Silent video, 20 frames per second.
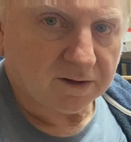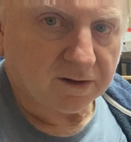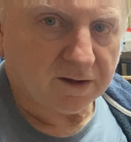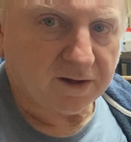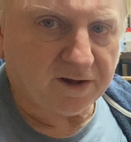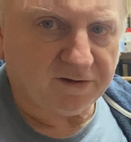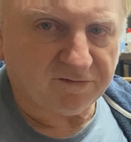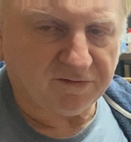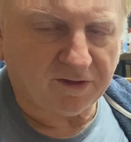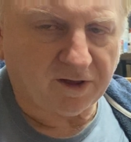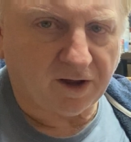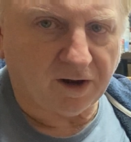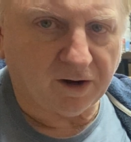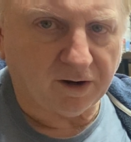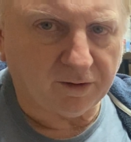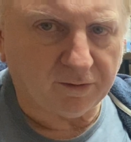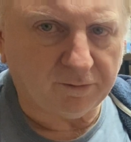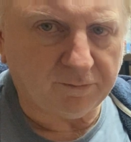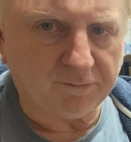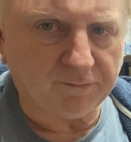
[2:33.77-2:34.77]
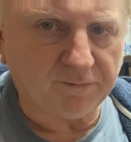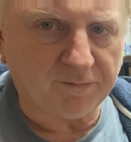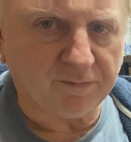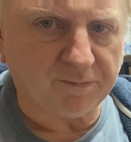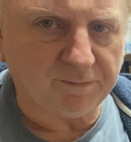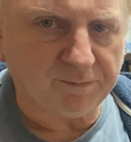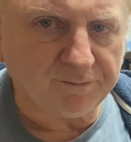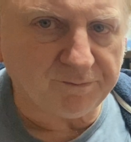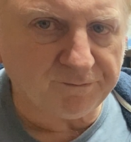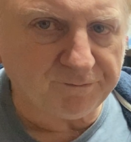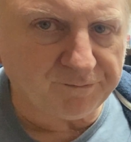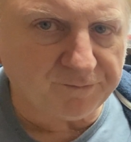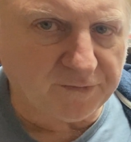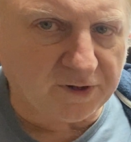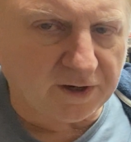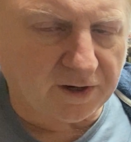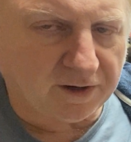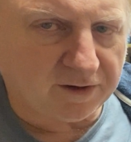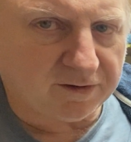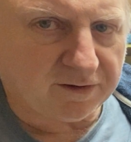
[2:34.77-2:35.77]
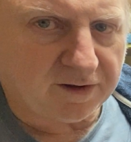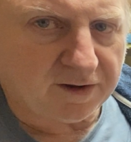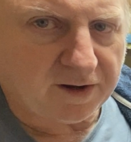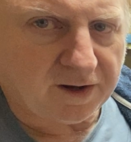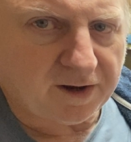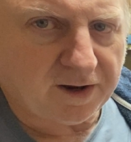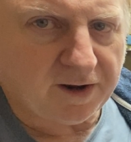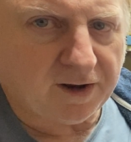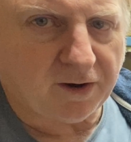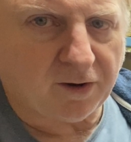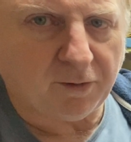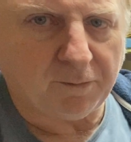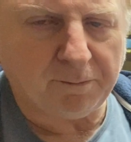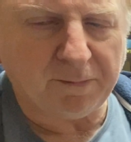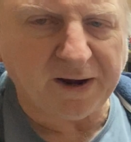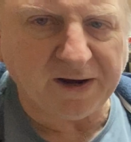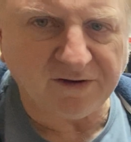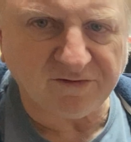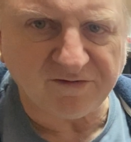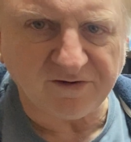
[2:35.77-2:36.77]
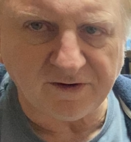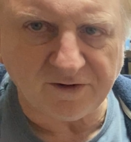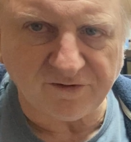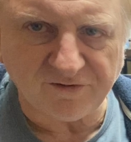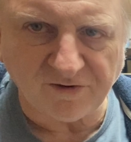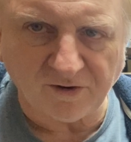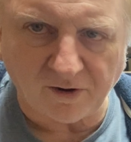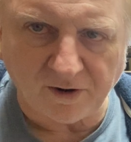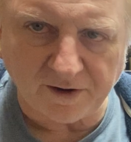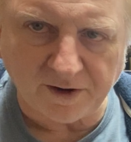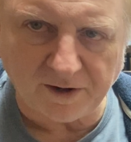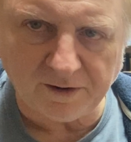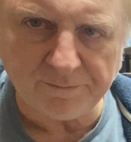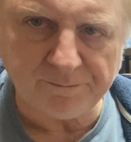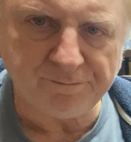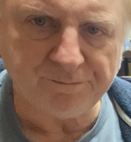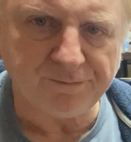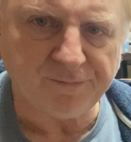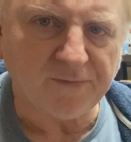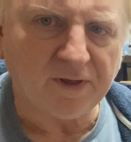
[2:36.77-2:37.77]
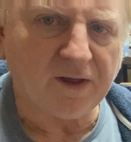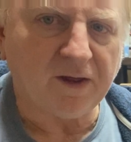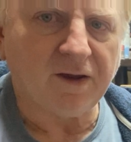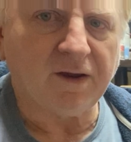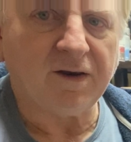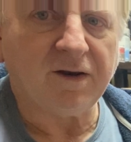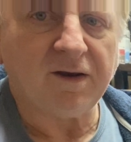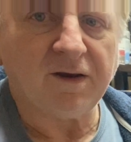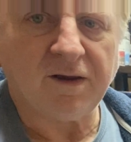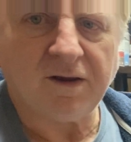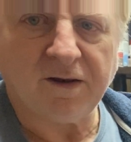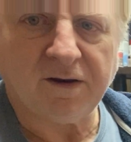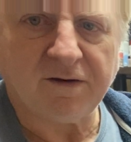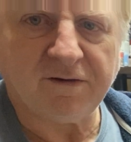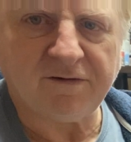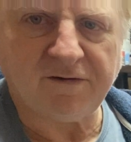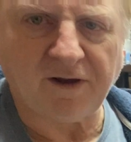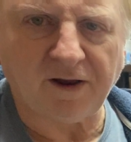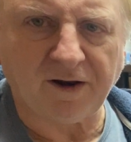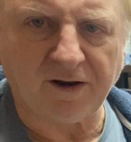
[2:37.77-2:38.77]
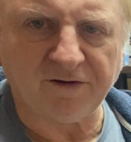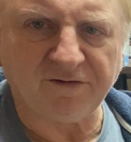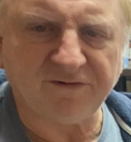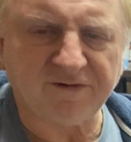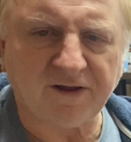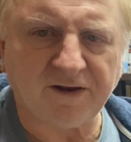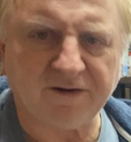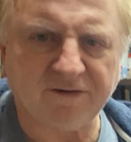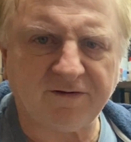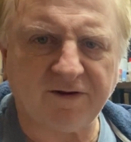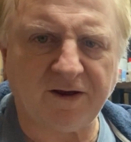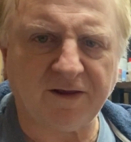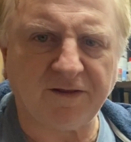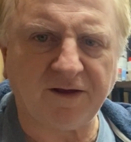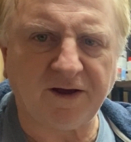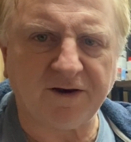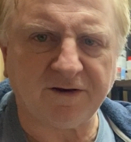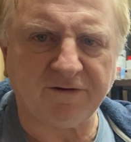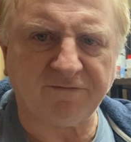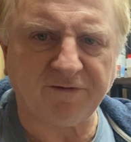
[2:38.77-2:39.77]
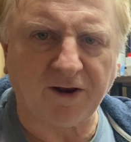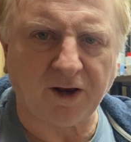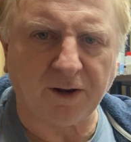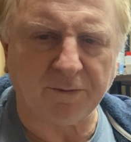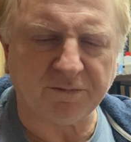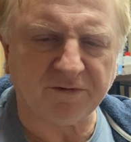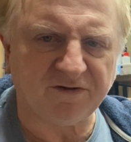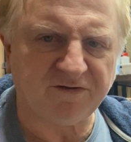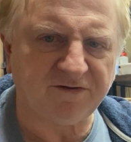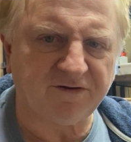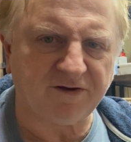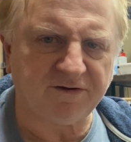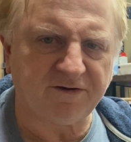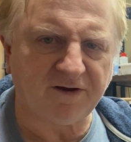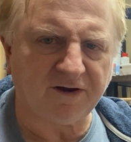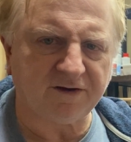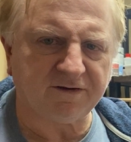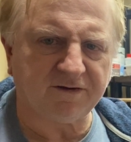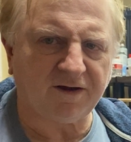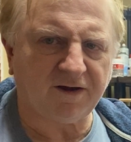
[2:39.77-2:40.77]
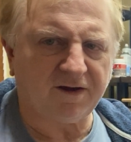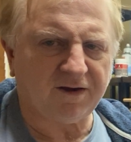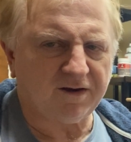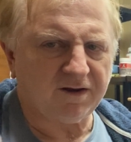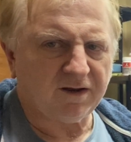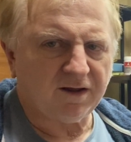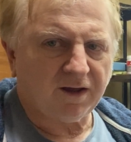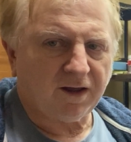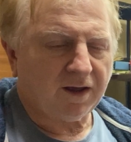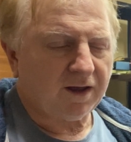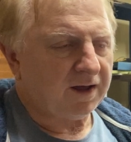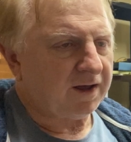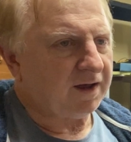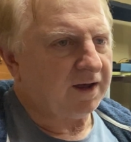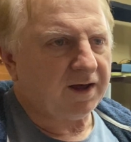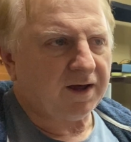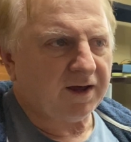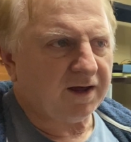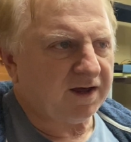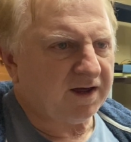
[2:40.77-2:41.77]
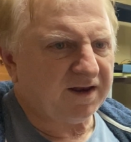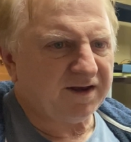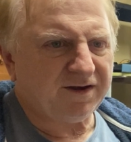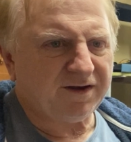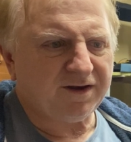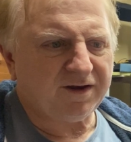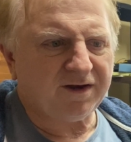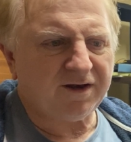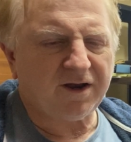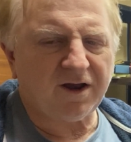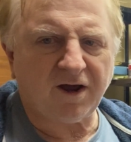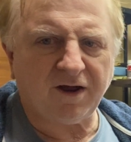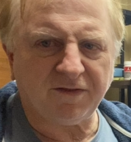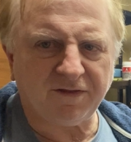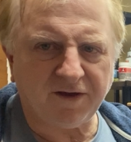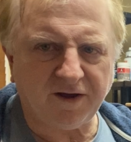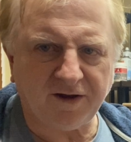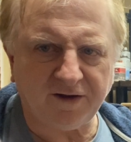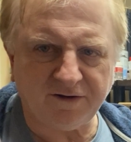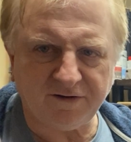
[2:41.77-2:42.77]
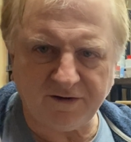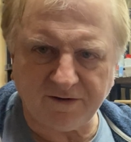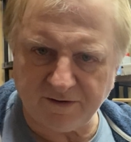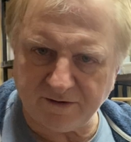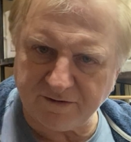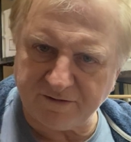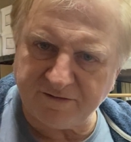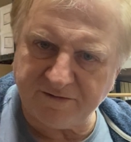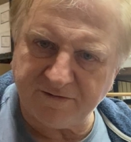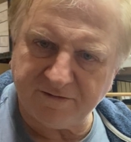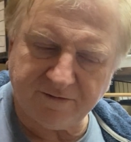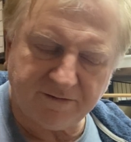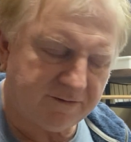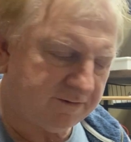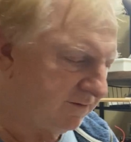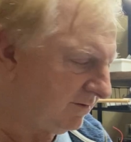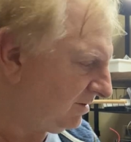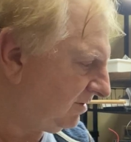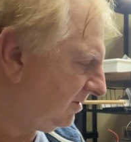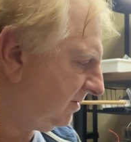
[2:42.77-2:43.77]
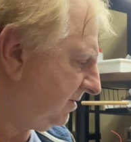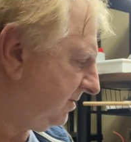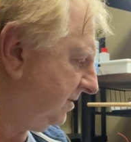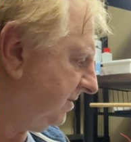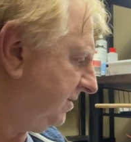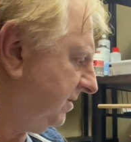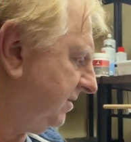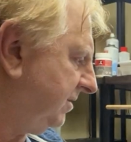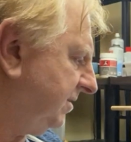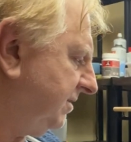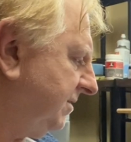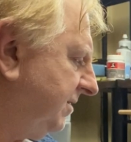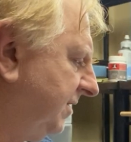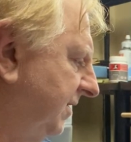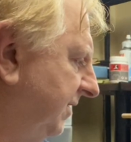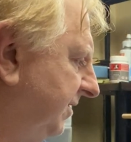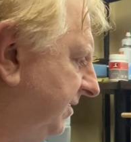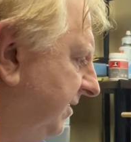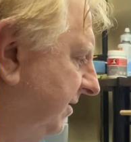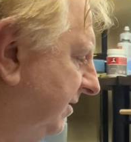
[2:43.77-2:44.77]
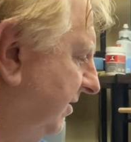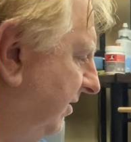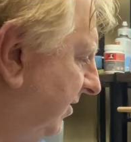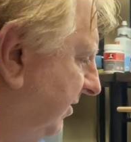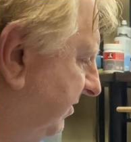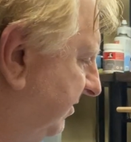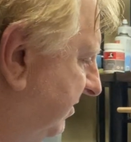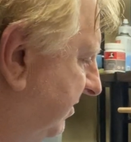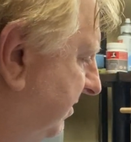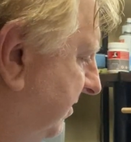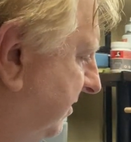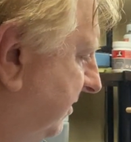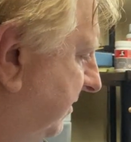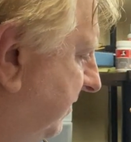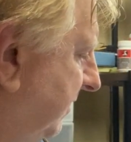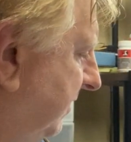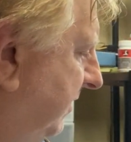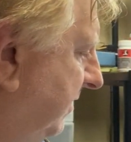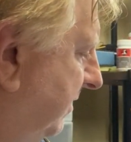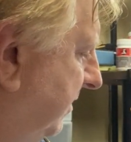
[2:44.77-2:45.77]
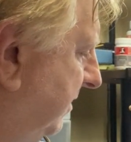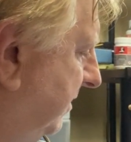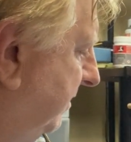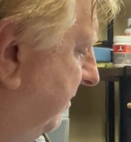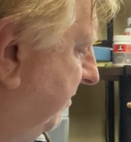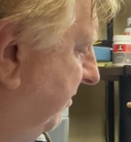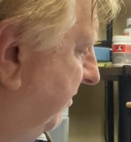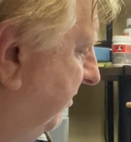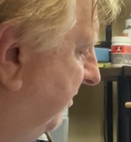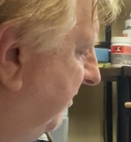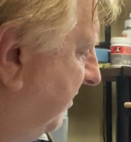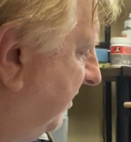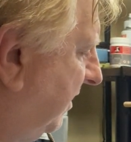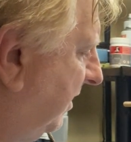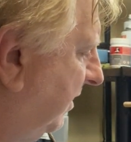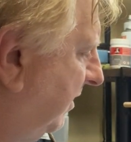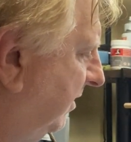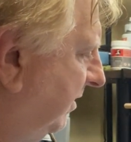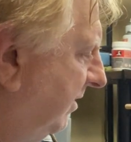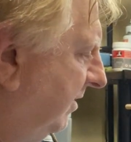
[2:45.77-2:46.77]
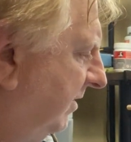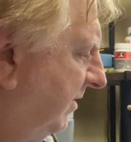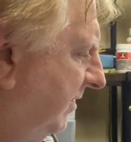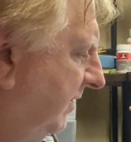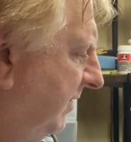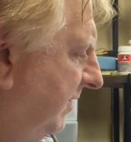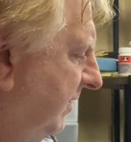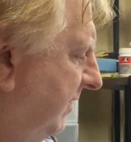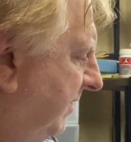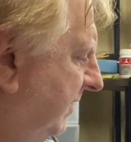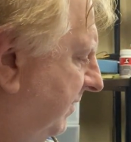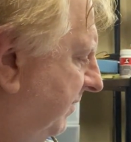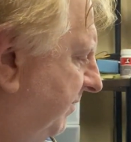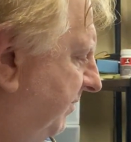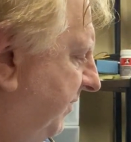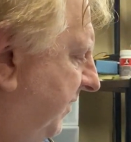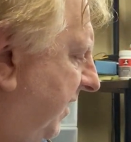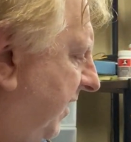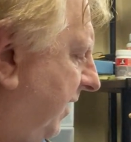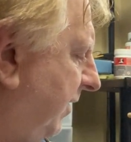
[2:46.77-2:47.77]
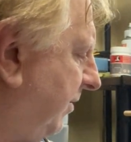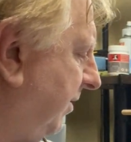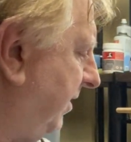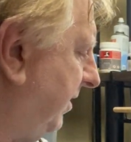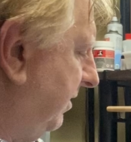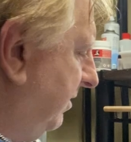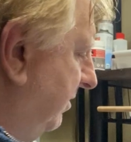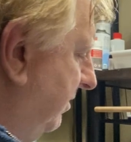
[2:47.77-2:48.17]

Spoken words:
even though, you know, our mates in China tell us that they developed this detector, no they didn't. They did not. So anyway,